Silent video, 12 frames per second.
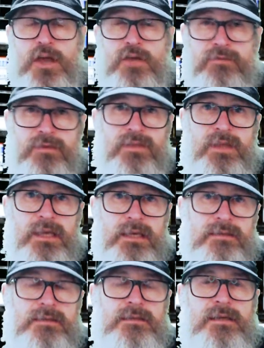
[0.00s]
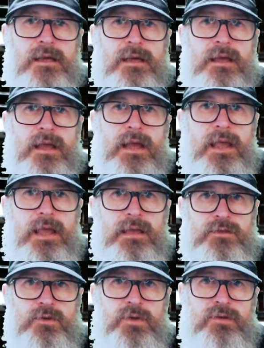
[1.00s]
over things
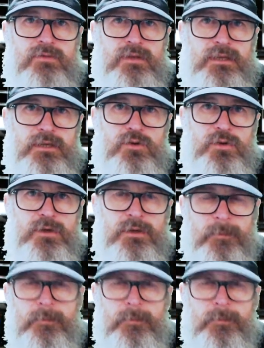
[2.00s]
and doing really good.